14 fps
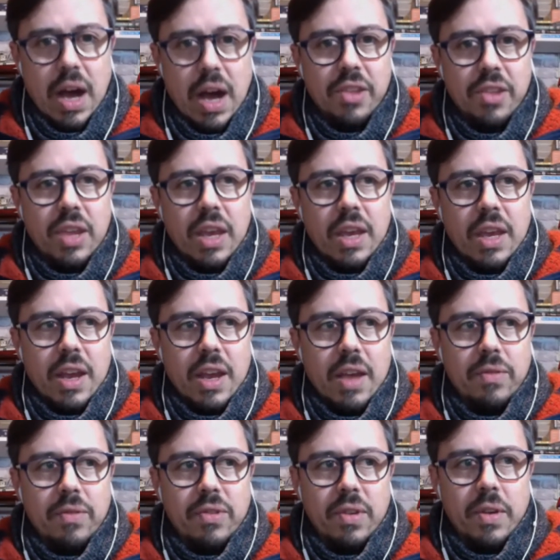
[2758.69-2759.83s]
I think it
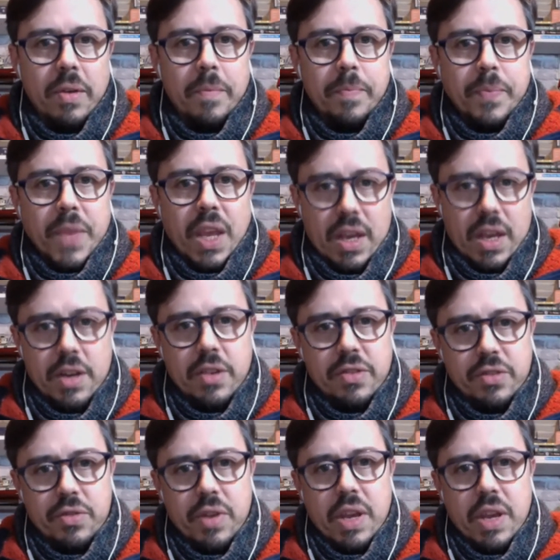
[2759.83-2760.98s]
gives
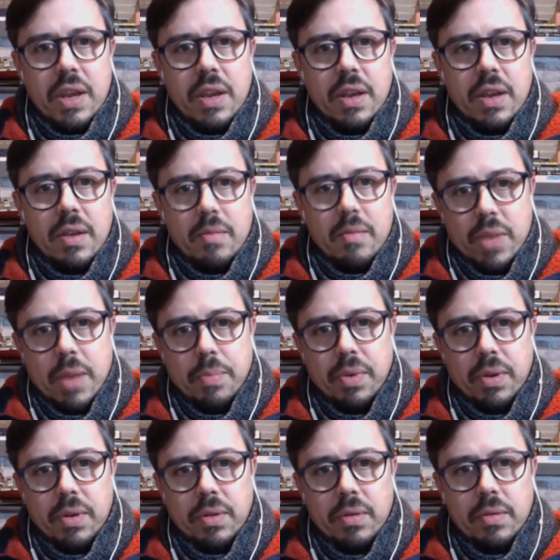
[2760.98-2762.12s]
industry
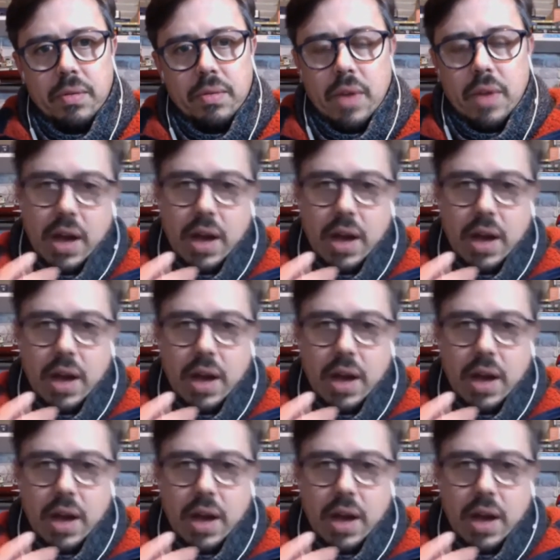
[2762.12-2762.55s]
people, I